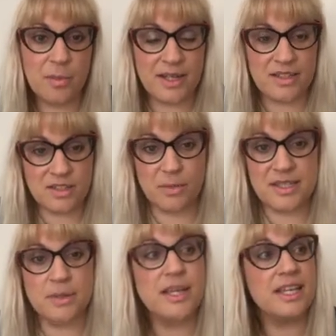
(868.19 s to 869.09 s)
because
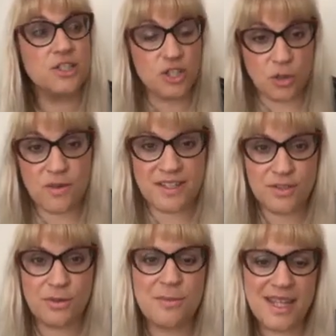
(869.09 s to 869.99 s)
obviously we can show
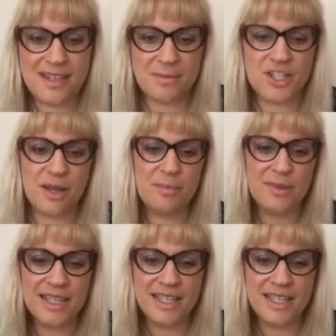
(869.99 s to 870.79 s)
this through mediumship,